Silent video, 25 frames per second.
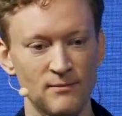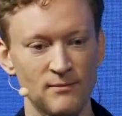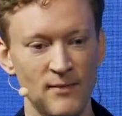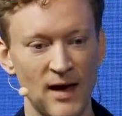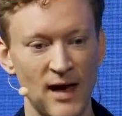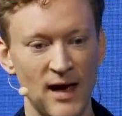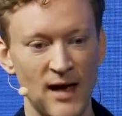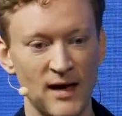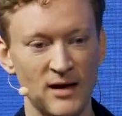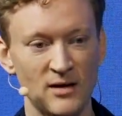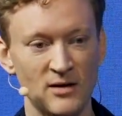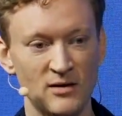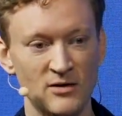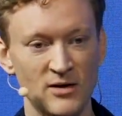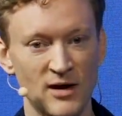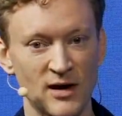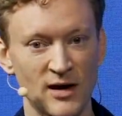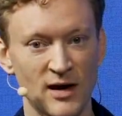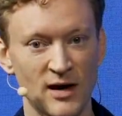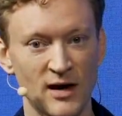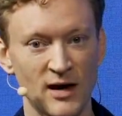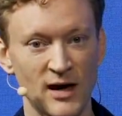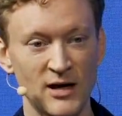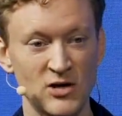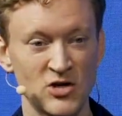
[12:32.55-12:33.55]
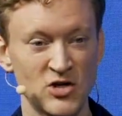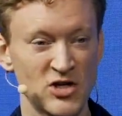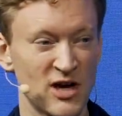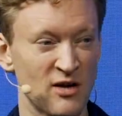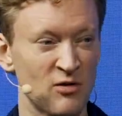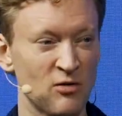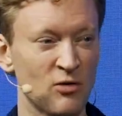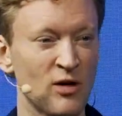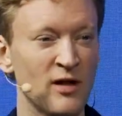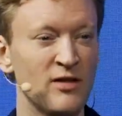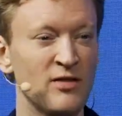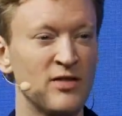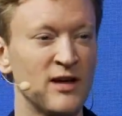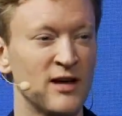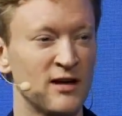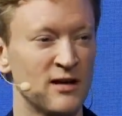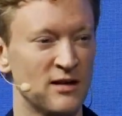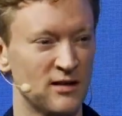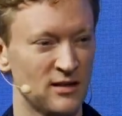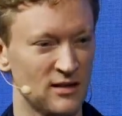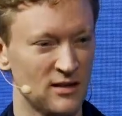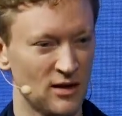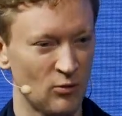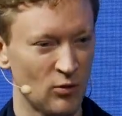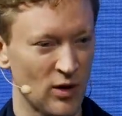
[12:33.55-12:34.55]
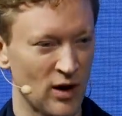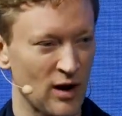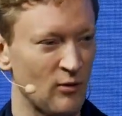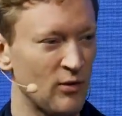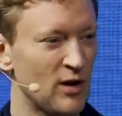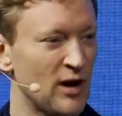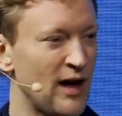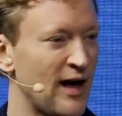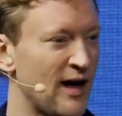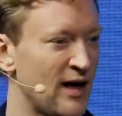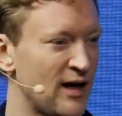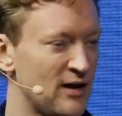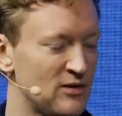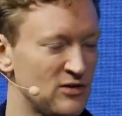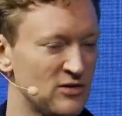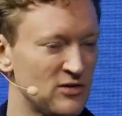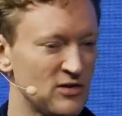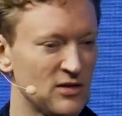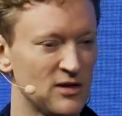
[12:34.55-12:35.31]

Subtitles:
In general, I think what I would add is